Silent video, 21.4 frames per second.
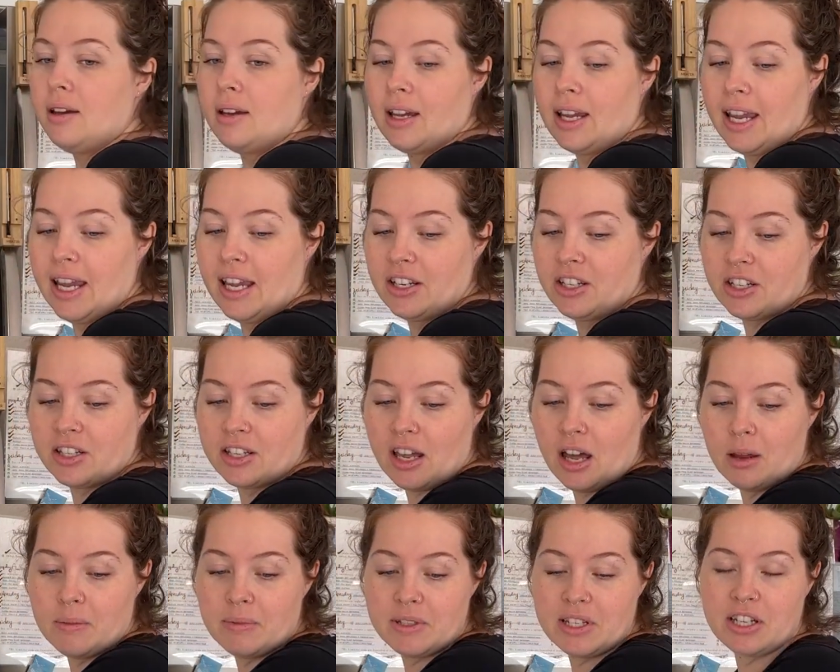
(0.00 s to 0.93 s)
It just
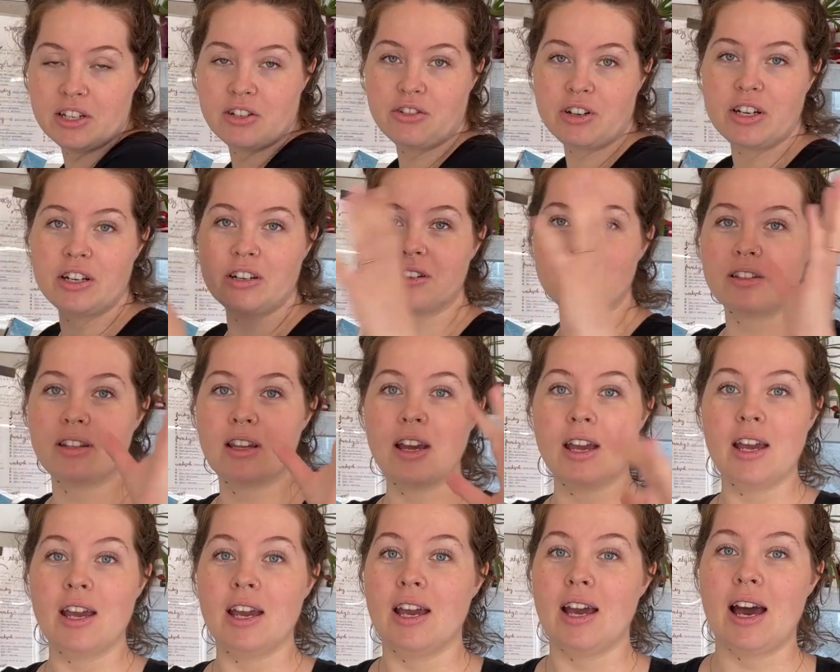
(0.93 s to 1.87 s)
helps the adrenals.
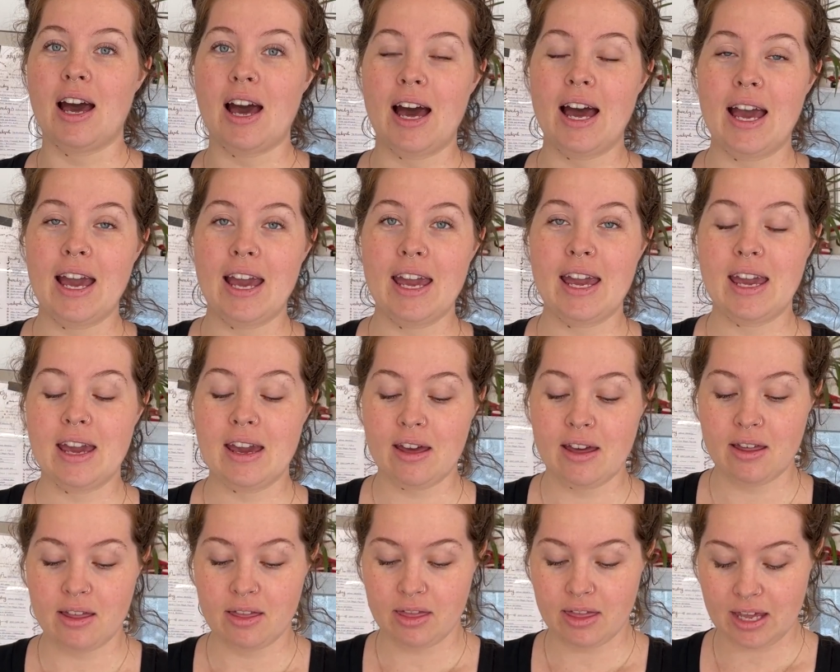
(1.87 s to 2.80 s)
I
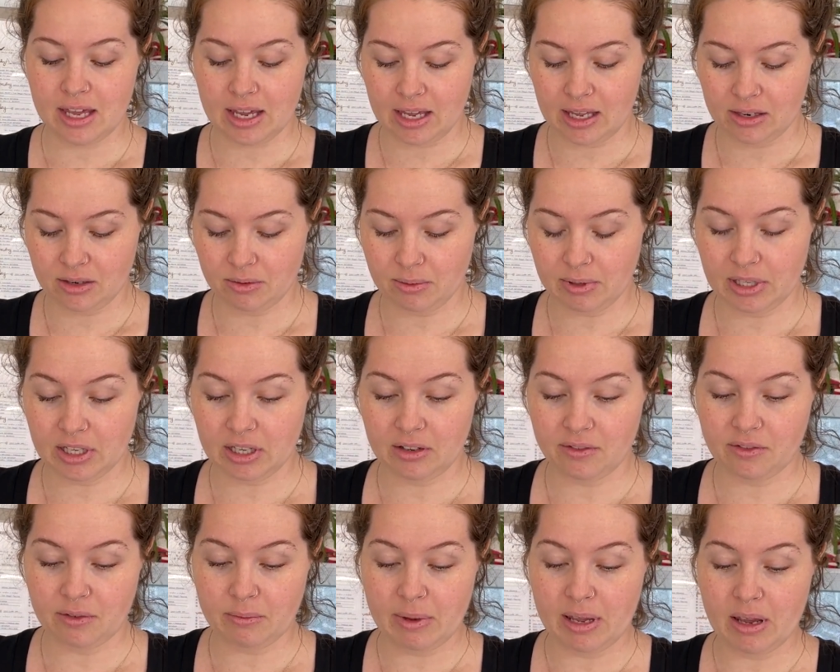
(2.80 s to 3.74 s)
think it's really good
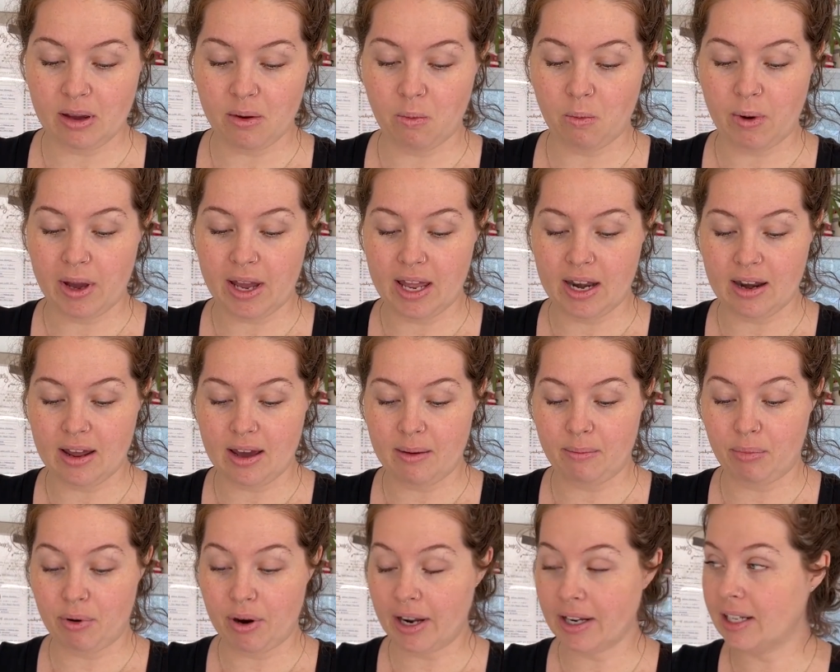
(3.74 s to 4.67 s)
for me when
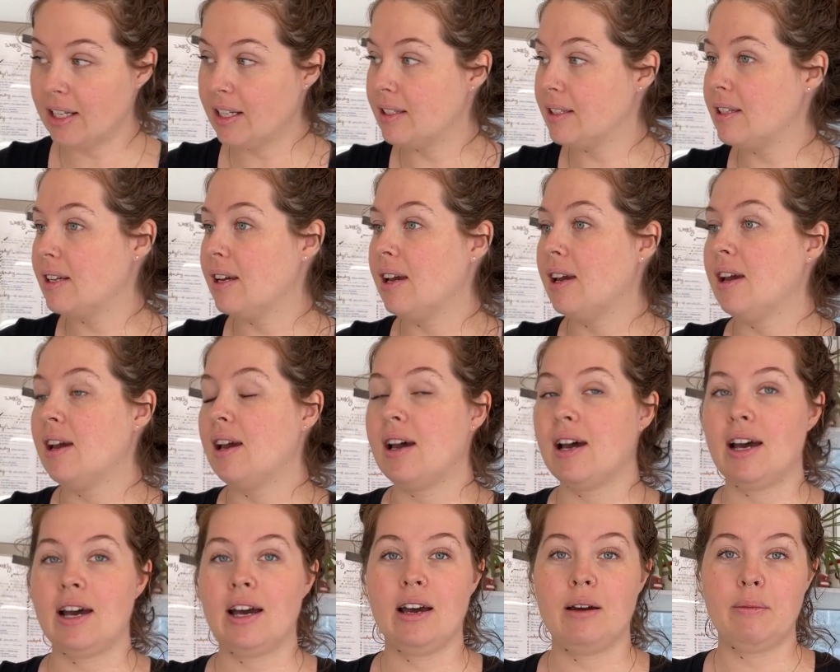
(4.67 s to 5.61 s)
I'm pregnant.
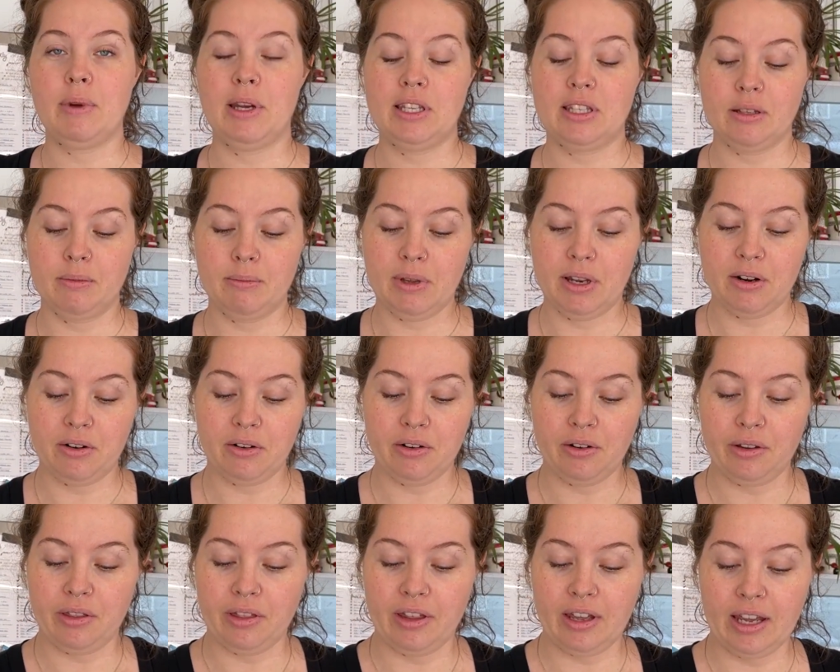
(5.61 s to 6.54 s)
It's a
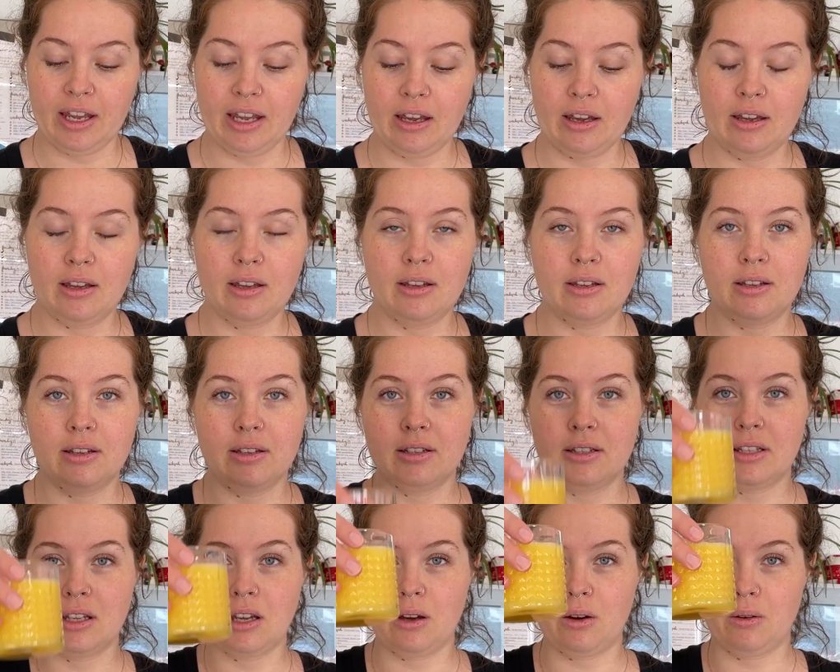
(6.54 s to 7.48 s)
mineral thing.
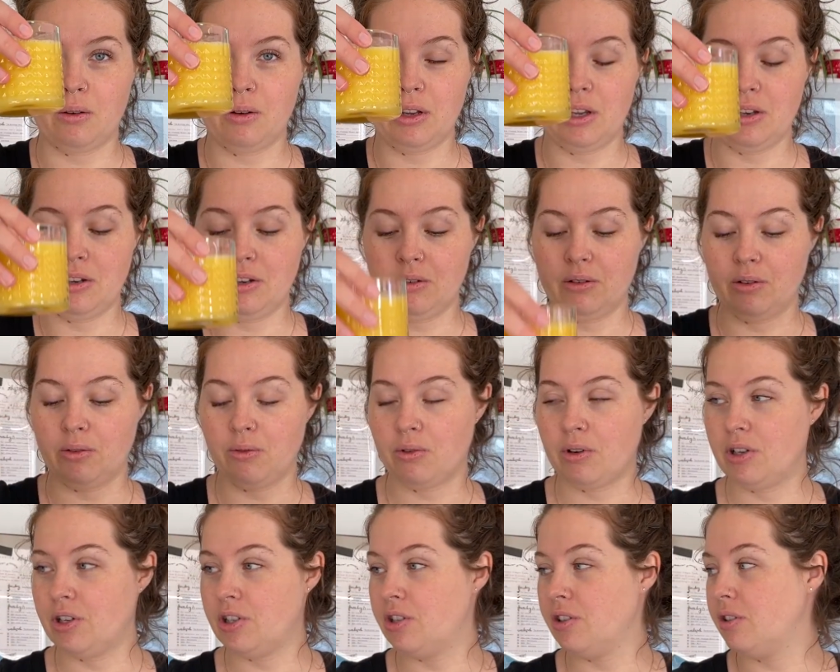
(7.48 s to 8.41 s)
So you
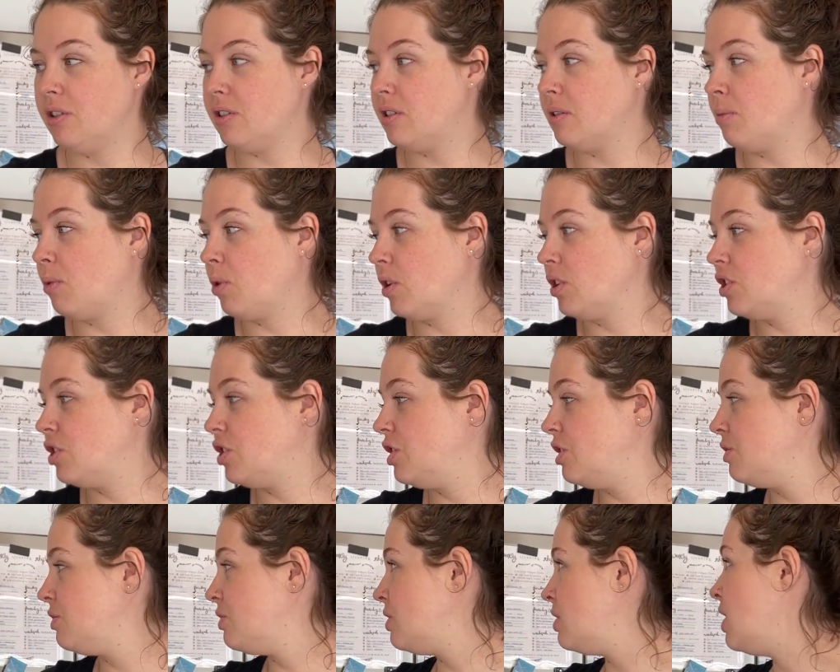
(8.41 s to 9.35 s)
do some orange
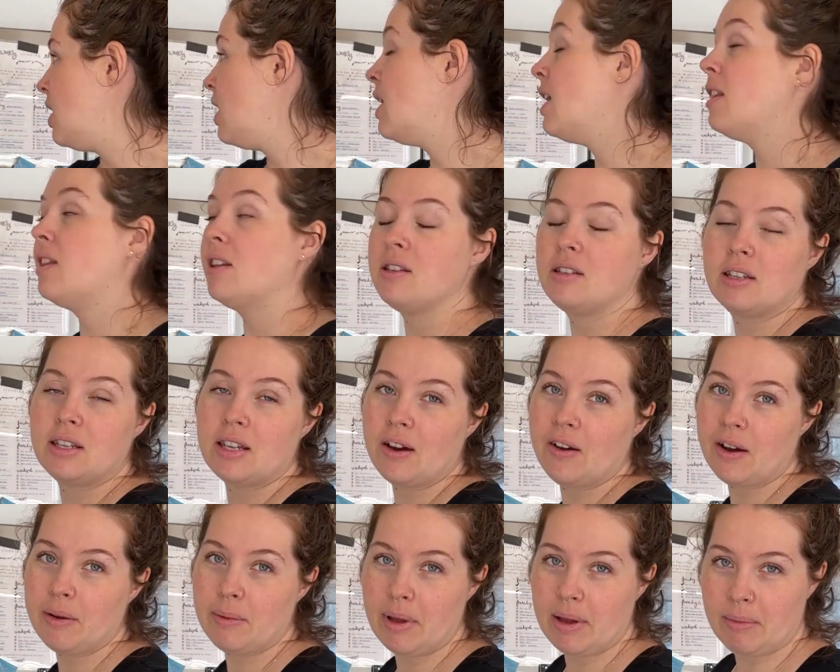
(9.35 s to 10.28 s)
juice. This is how
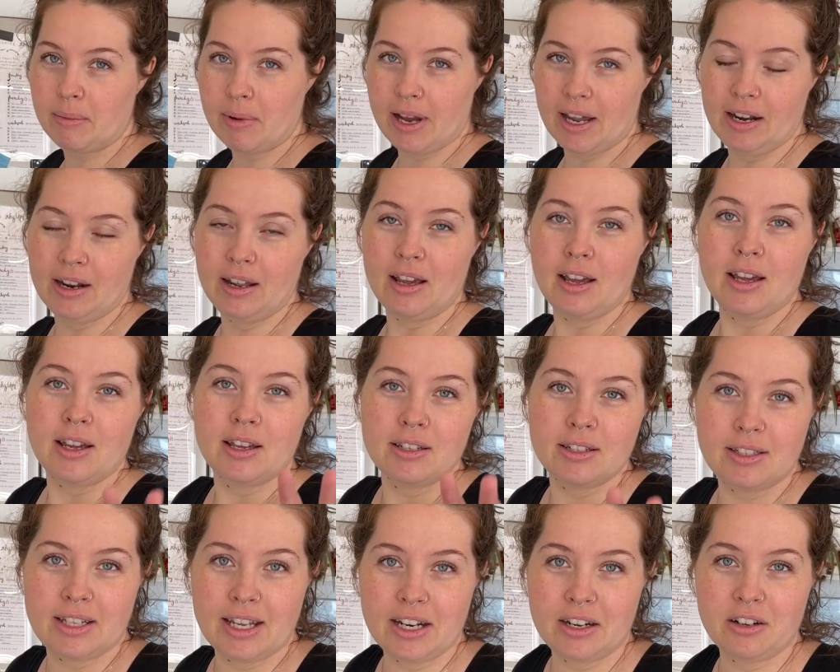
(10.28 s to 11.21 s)
I make mine.
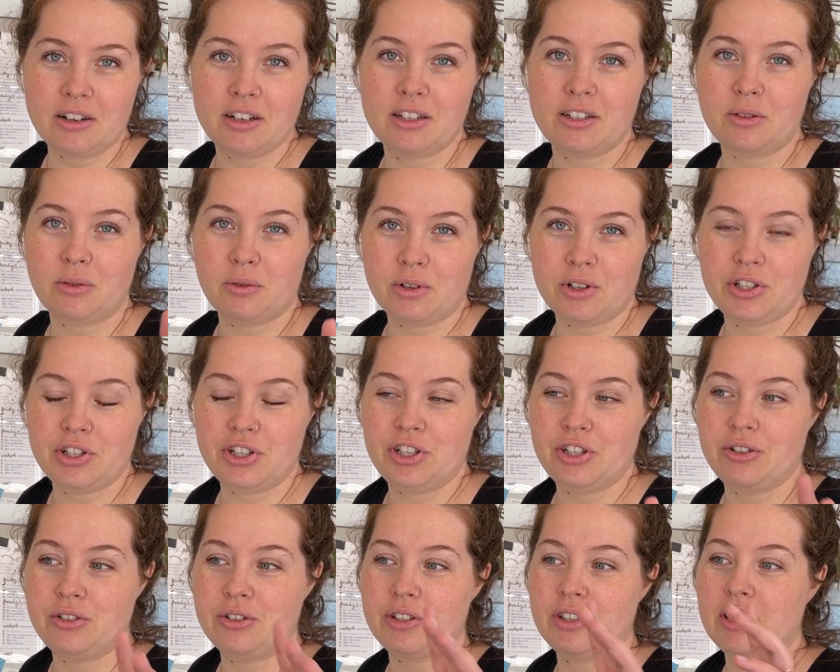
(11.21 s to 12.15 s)
Standard is orange
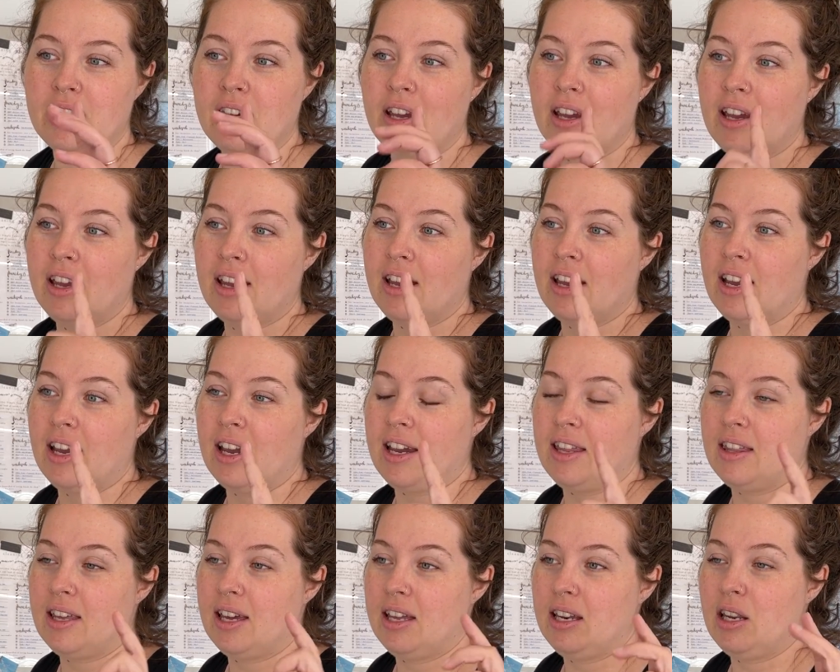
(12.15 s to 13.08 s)
juice,
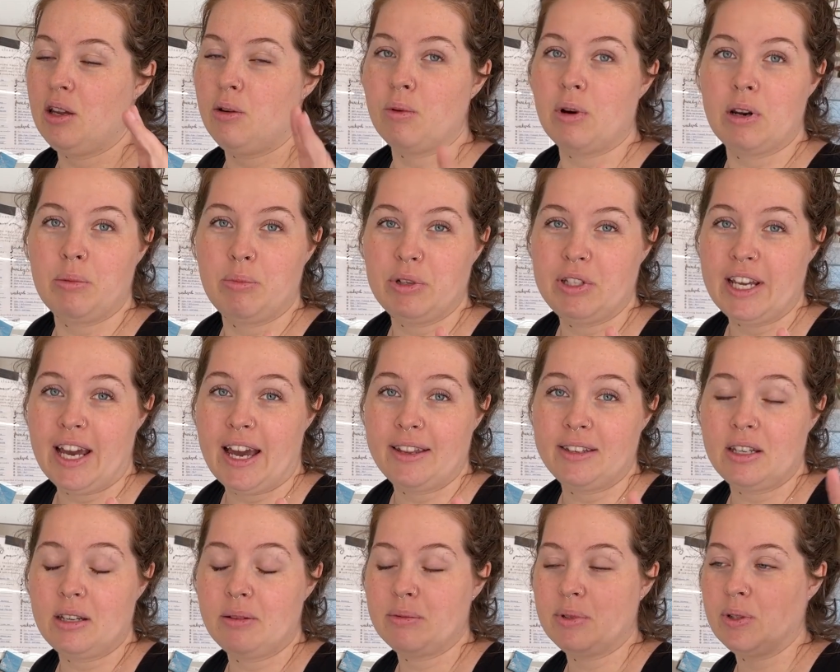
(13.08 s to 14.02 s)
And then you want a
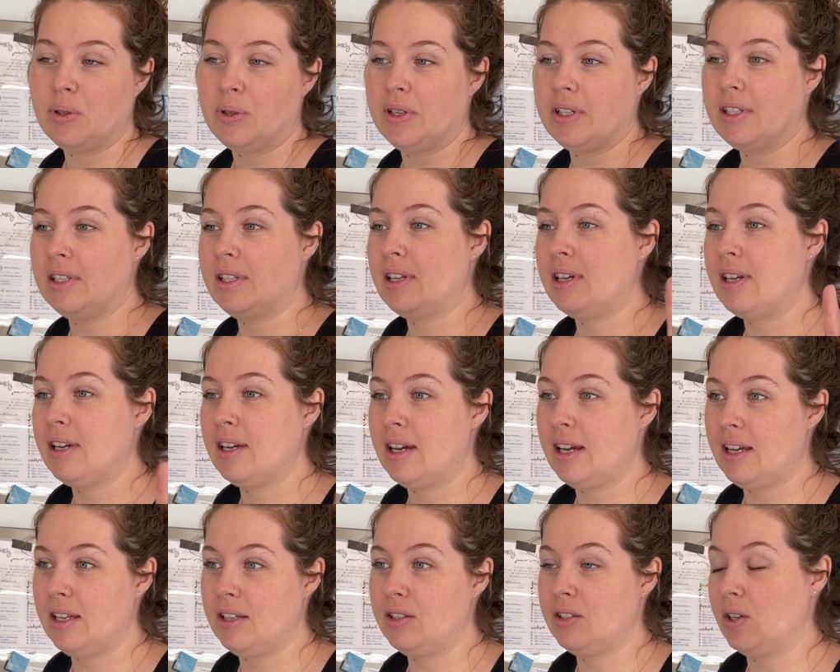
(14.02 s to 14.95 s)
potassium source
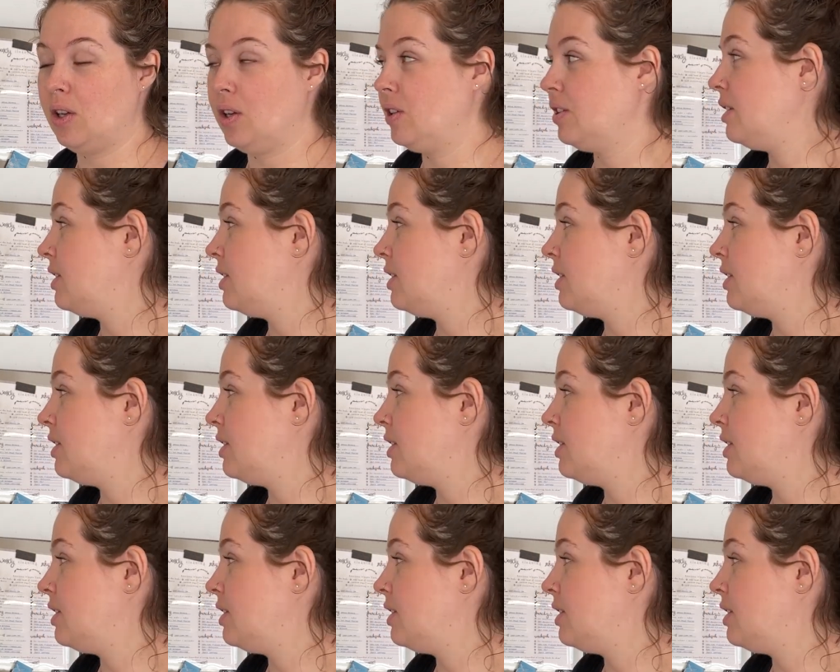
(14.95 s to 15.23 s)
and salt.